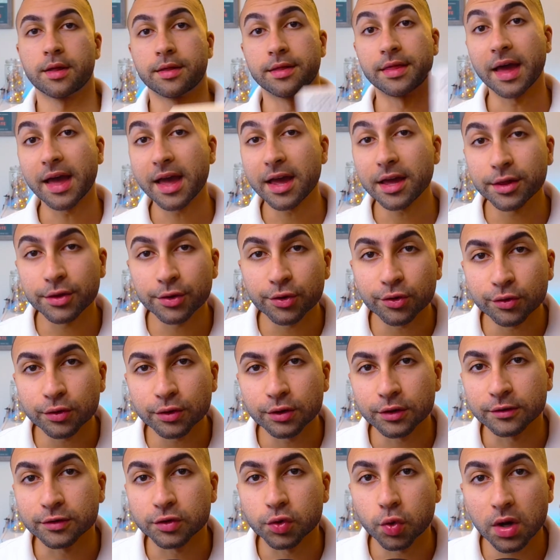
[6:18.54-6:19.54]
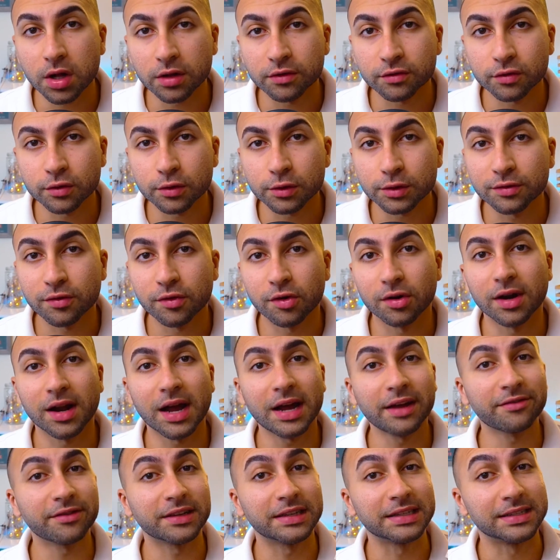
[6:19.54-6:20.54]
The eighth rule of 12 rules for
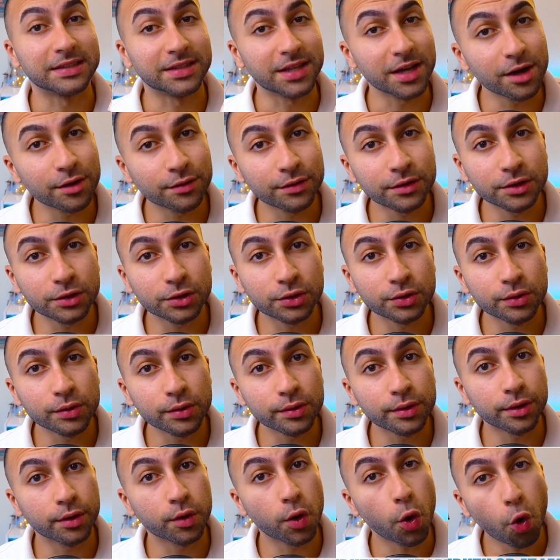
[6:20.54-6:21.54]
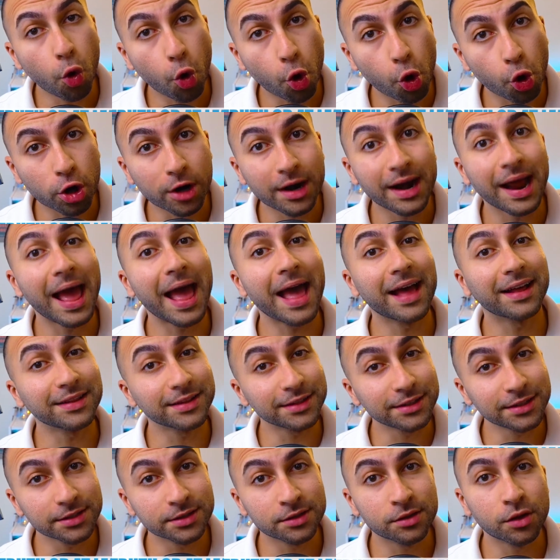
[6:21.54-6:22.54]
life is tell the truth, or at
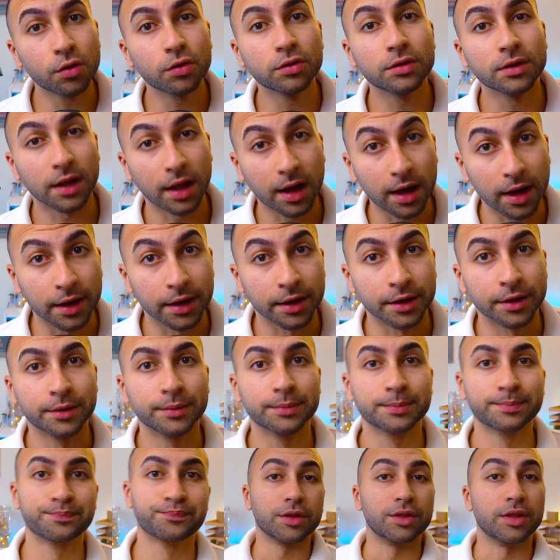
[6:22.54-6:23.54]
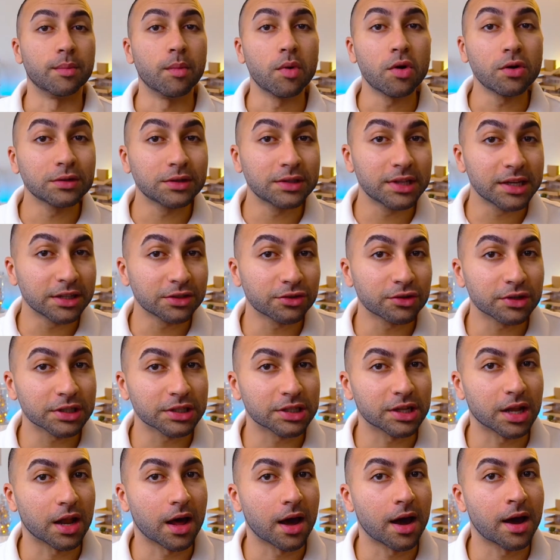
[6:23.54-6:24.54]
least don't lie. The most
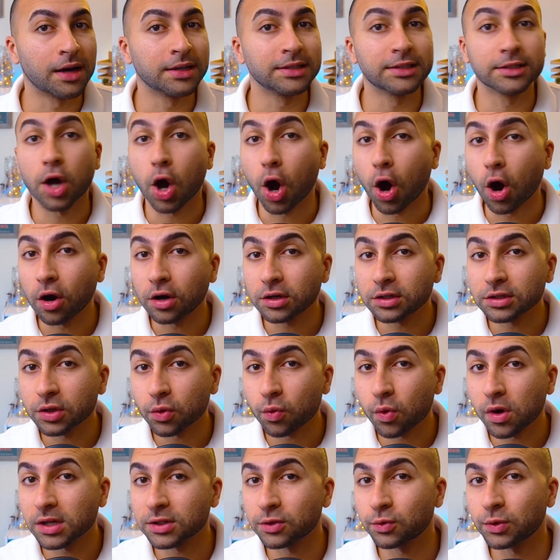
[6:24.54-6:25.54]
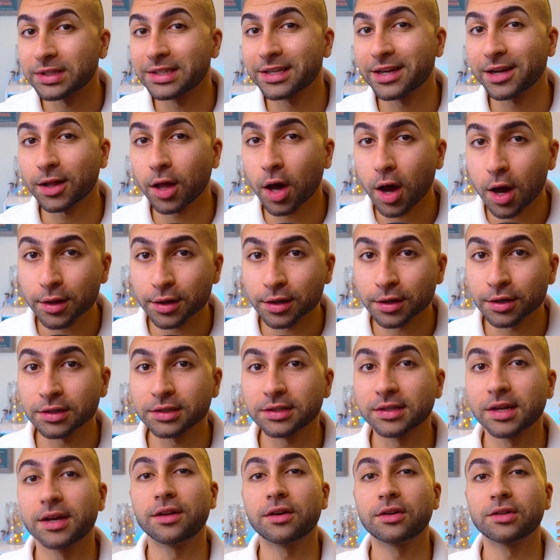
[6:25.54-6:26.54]
dangerous lies aren't the ones we tell
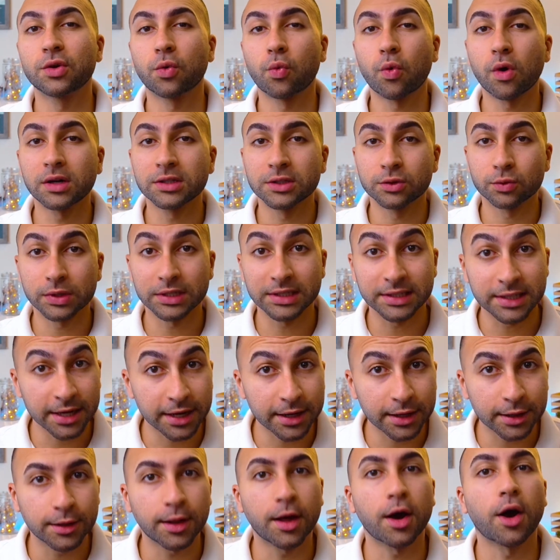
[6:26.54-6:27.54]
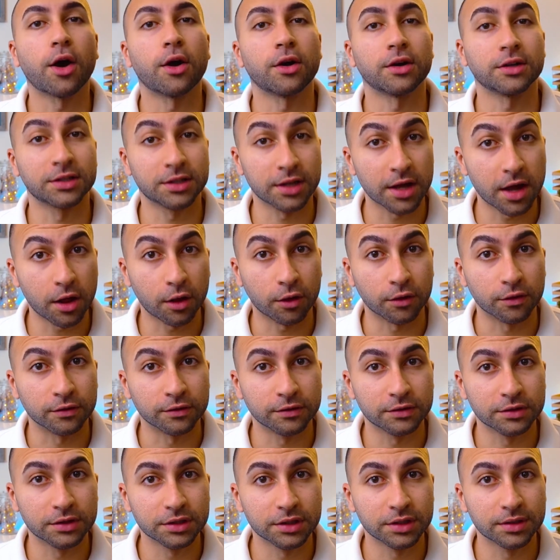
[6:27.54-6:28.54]
others, they're the ones we tell
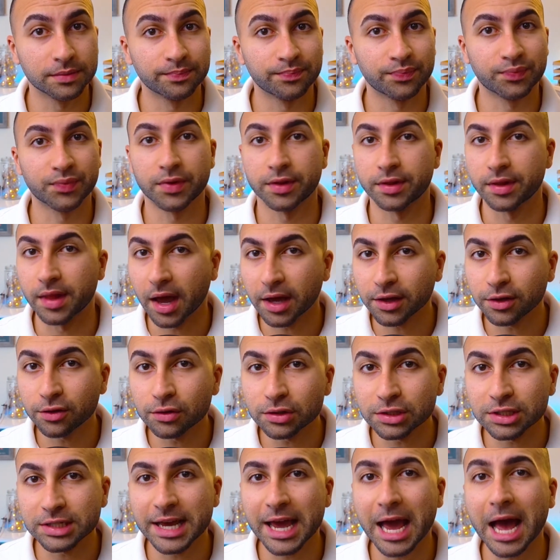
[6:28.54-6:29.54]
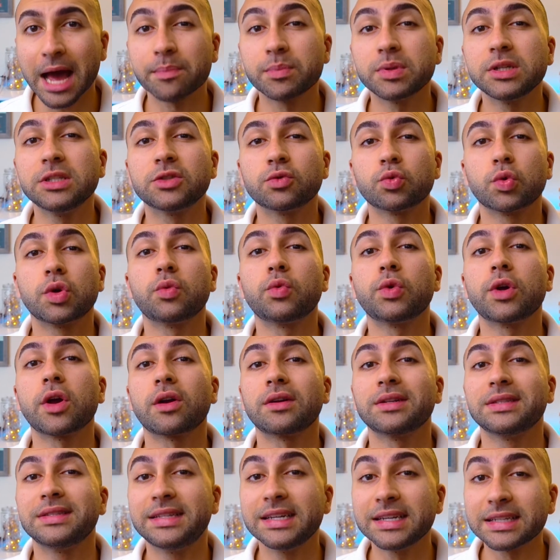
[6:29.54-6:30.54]
ourselves. That usually happens when we
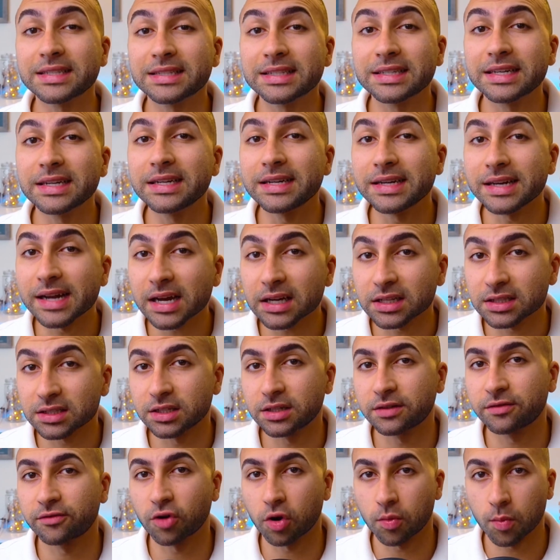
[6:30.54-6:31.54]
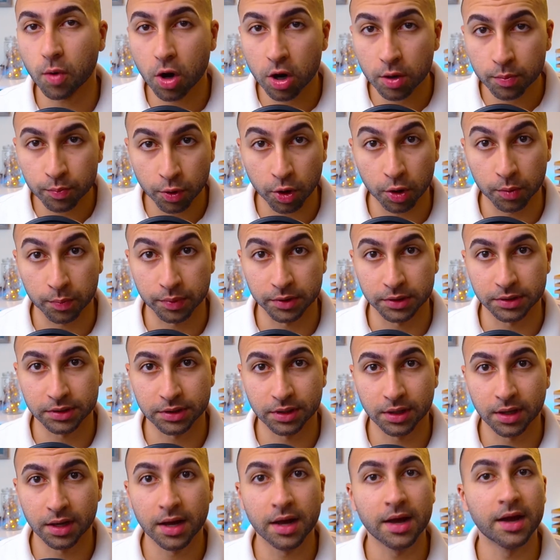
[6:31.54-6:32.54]
are disconnected from our
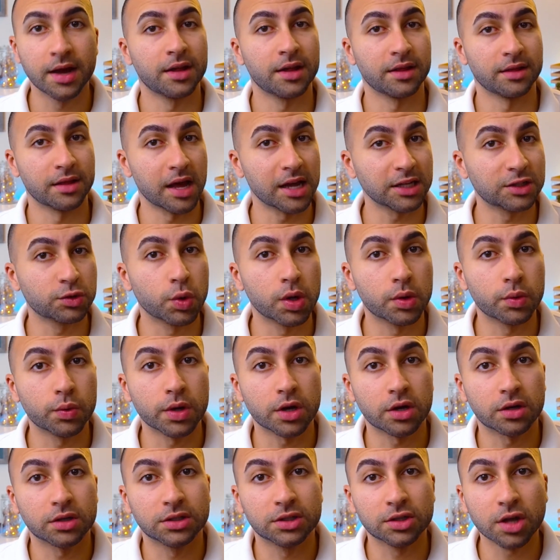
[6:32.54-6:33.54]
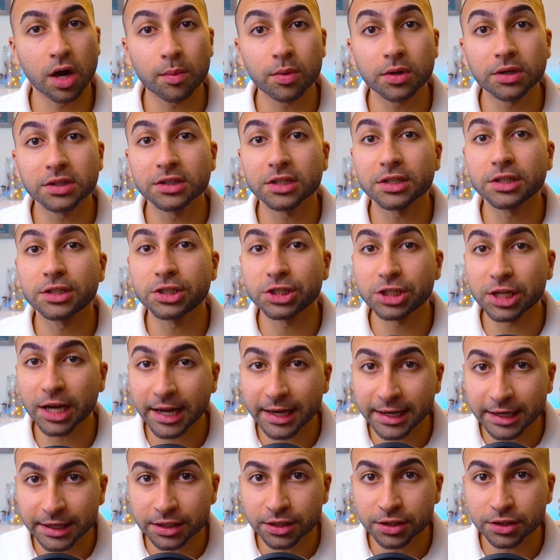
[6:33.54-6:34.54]
purpose. That's when we are stubborn to
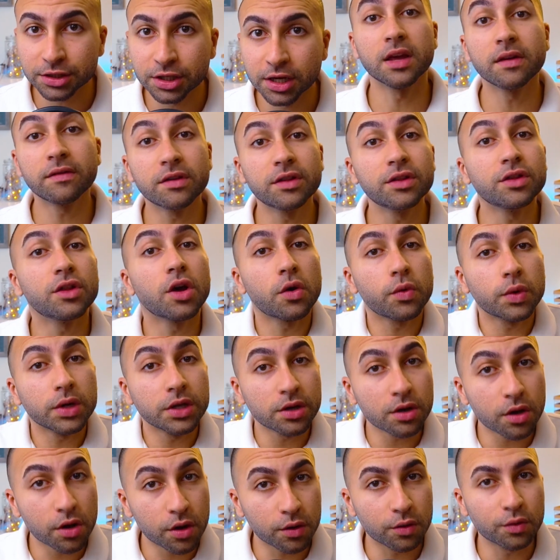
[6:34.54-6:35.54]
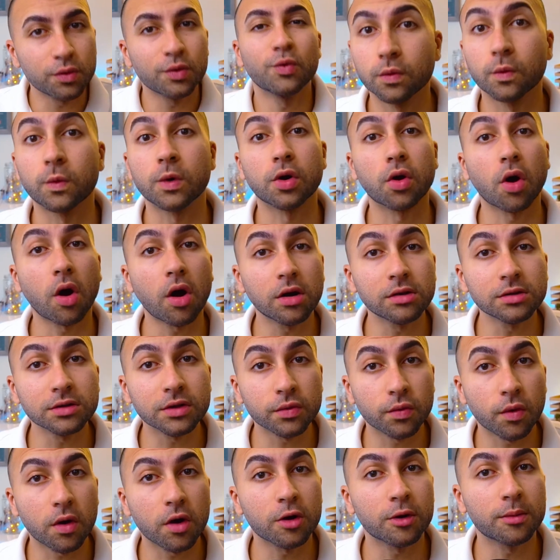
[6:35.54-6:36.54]
change, even though we know we're on the
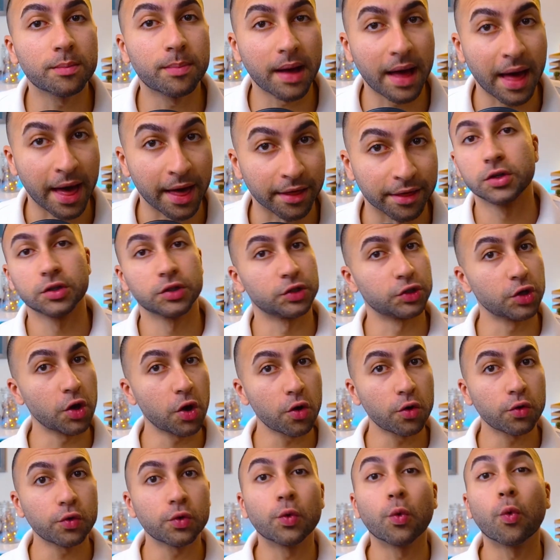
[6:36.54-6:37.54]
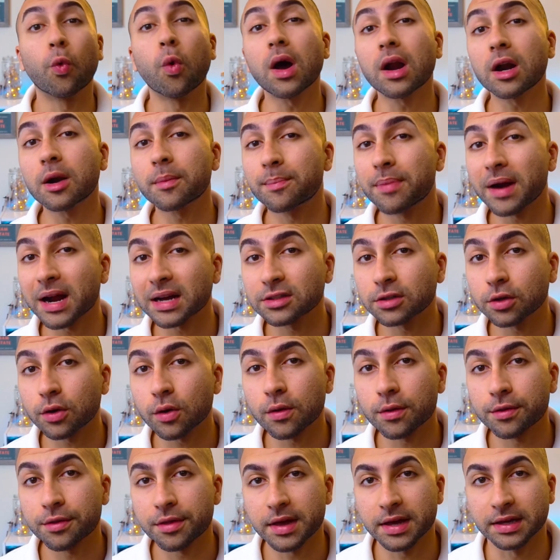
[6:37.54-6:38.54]
wrong path. So, what are
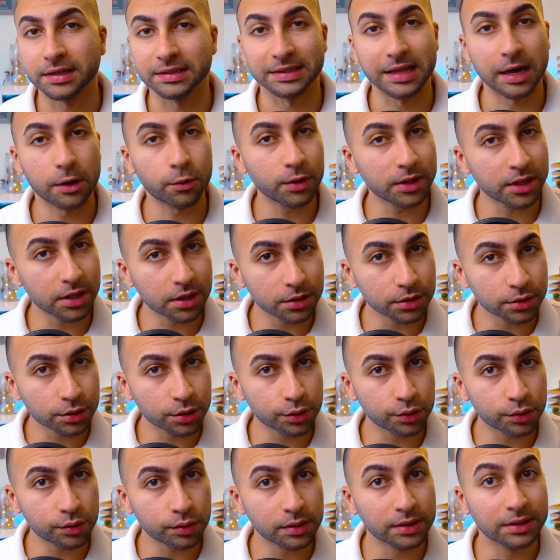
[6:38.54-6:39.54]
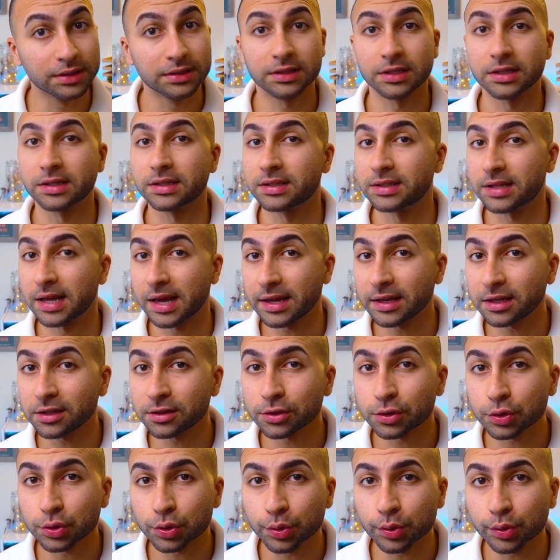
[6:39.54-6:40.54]
practical things that we can do to stay in
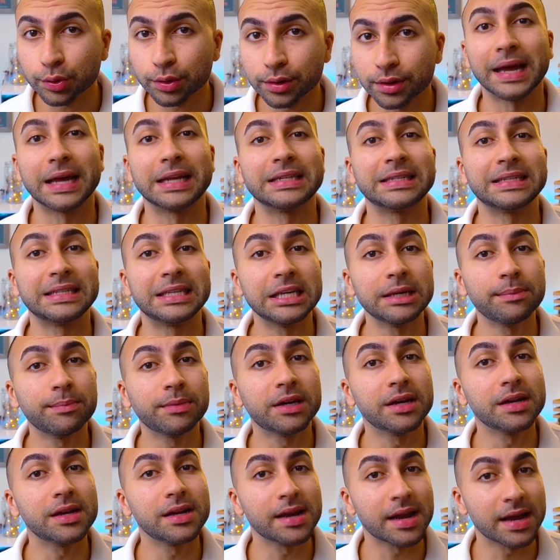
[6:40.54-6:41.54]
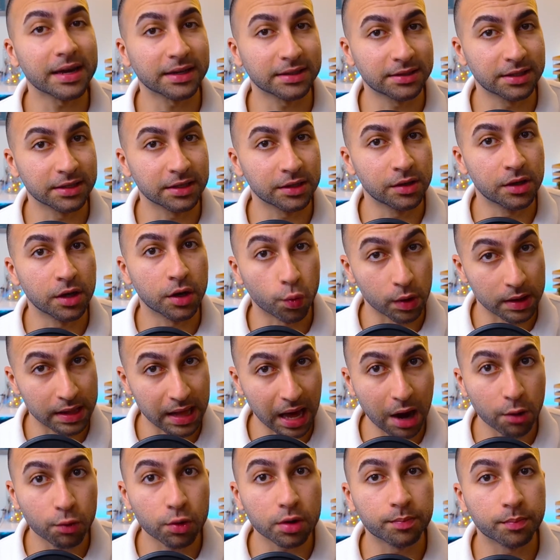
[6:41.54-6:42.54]
truth and keep connected with
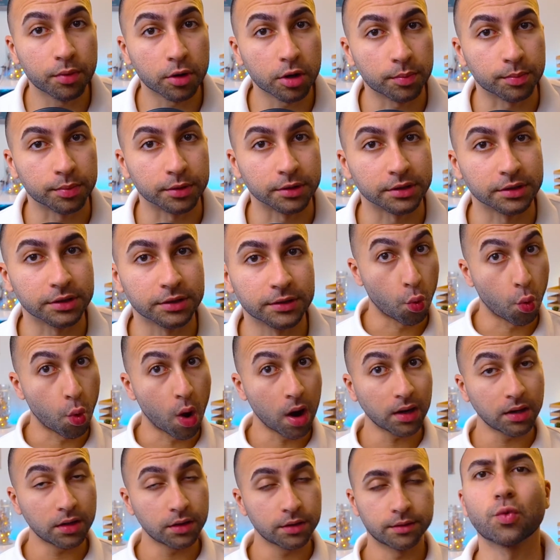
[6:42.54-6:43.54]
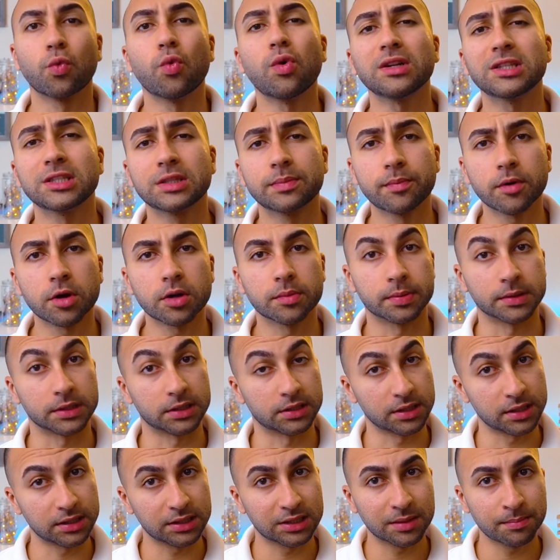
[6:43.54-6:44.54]
our purpose? One, what's
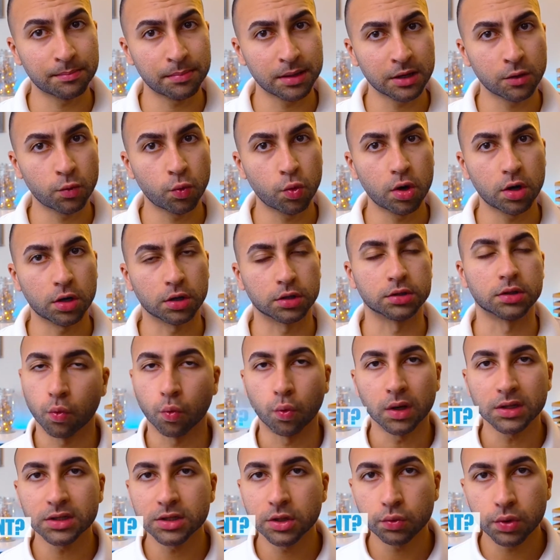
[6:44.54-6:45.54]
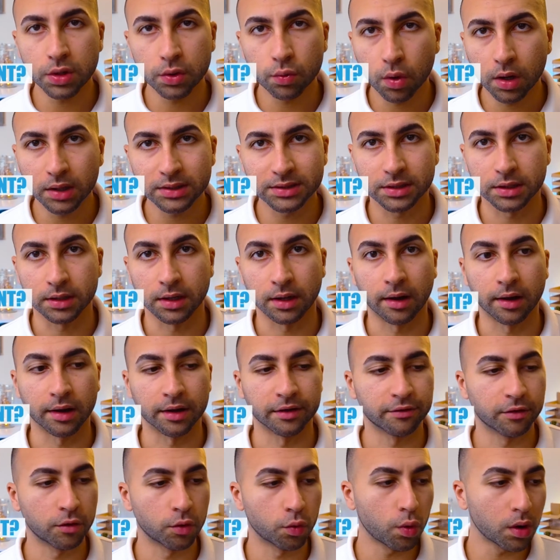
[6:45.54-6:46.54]
purpose? It's a big word. What do we want in
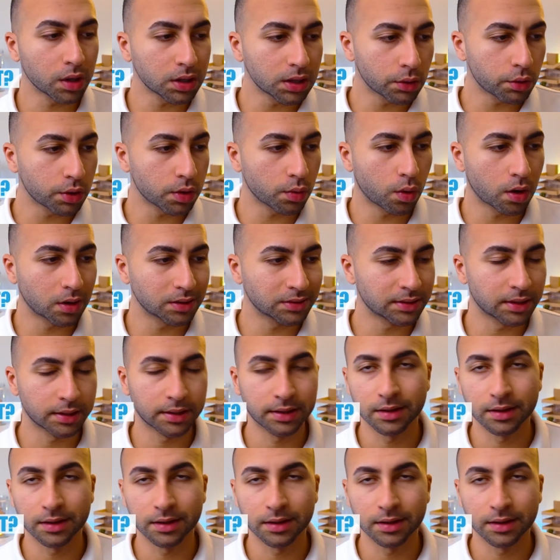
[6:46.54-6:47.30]
life? What do we want